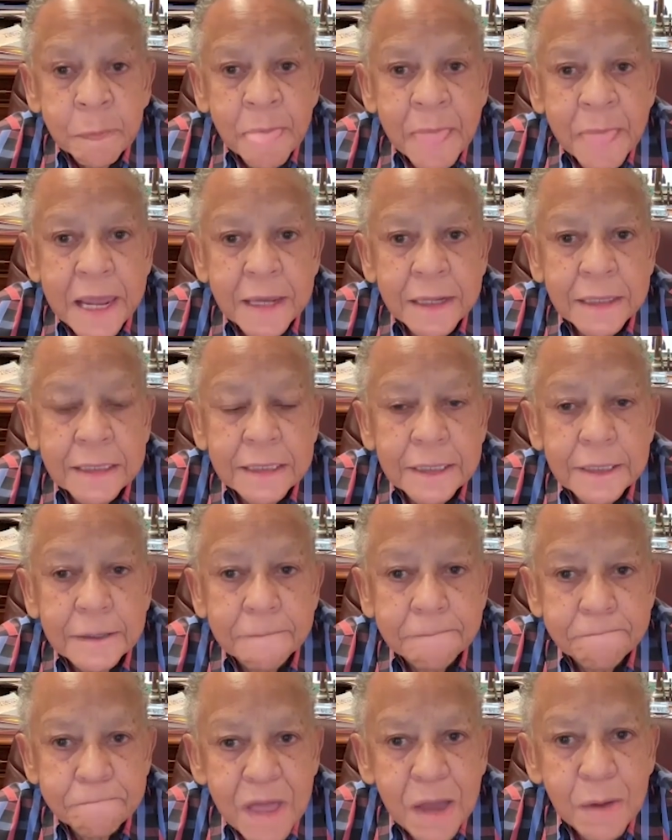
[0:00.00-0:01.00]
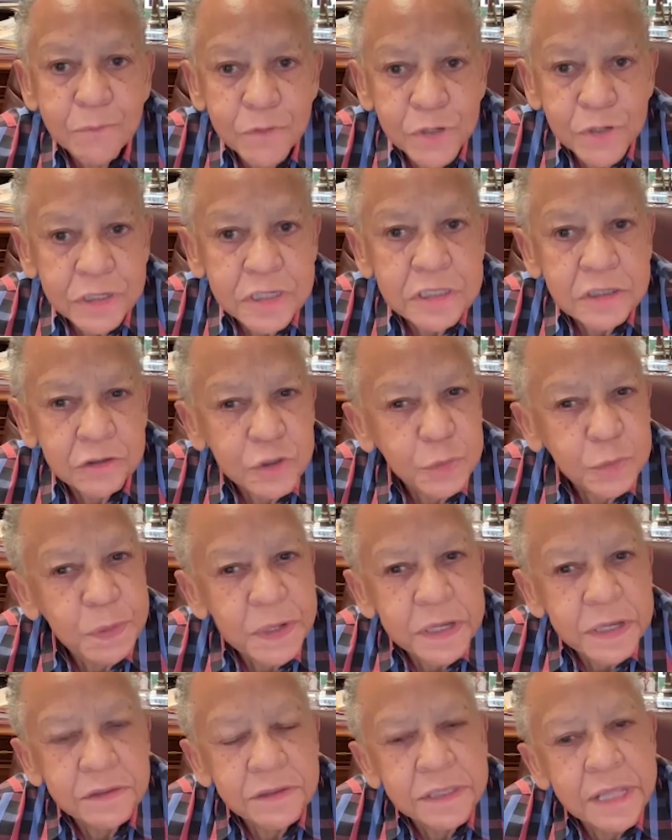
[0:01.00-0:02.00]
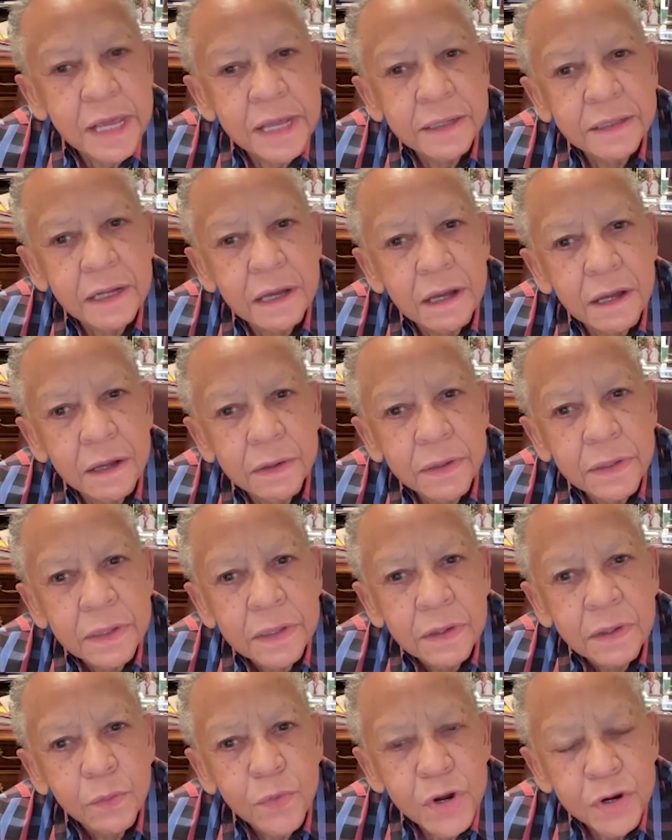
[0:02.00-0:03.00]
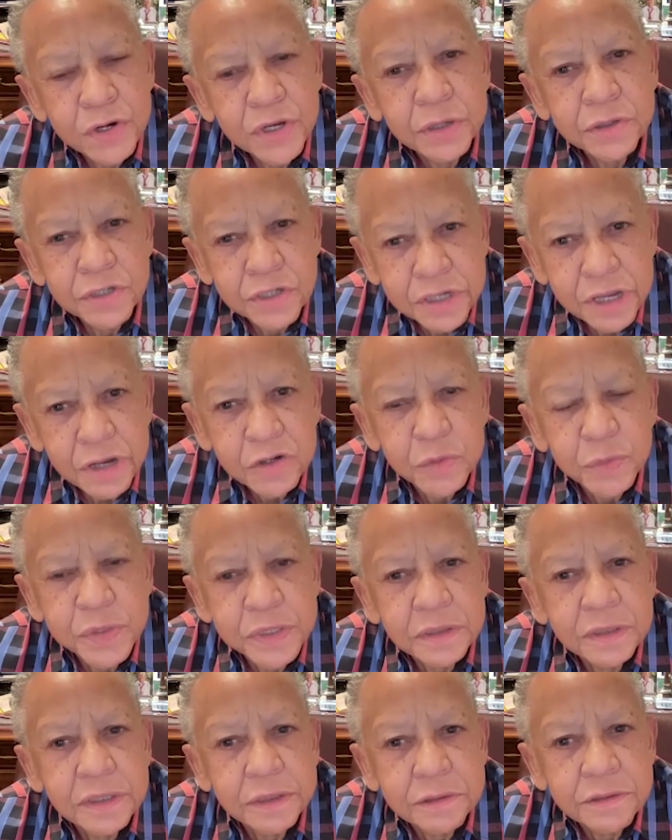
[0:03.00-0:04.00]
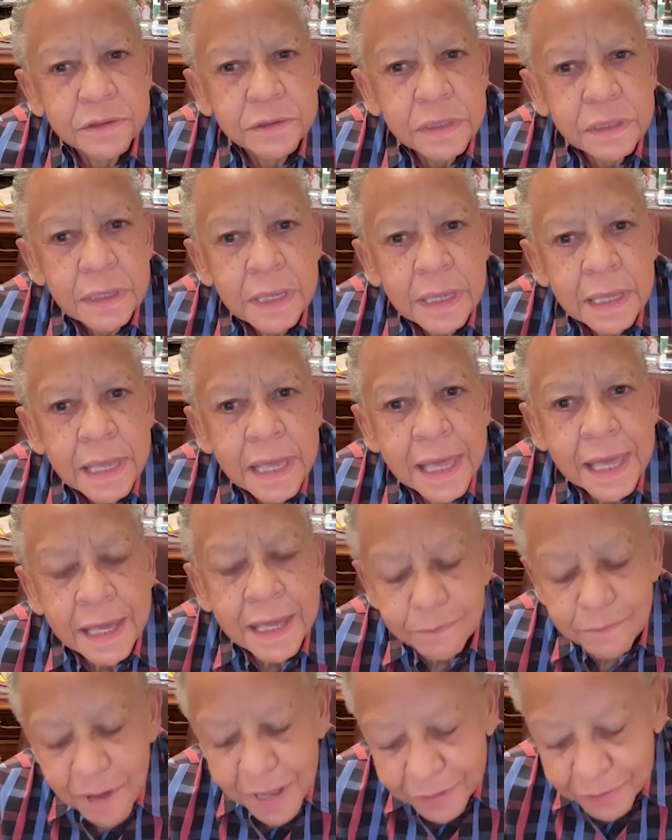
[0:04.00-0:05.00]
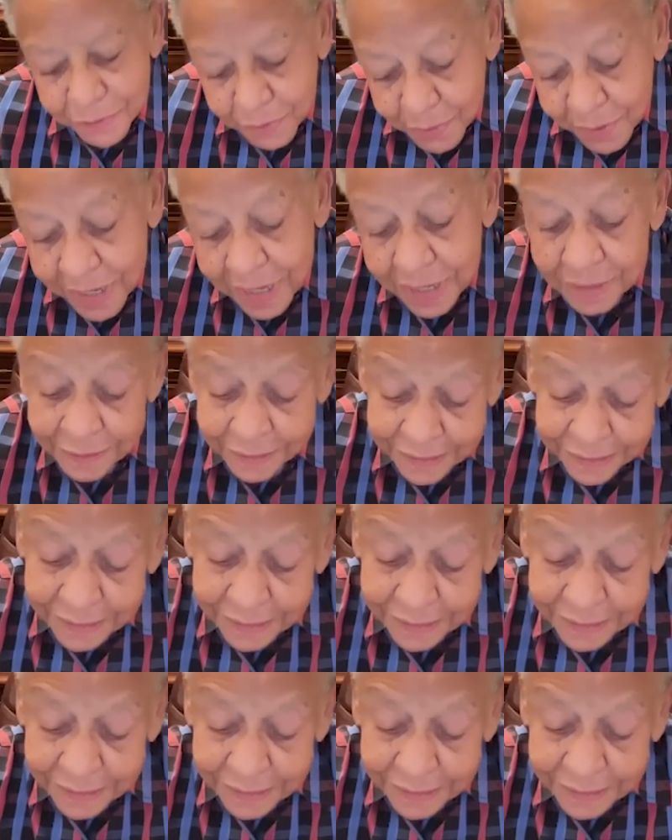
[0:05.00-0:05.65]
And I'm really just pleased that we're continuing this. And by the way,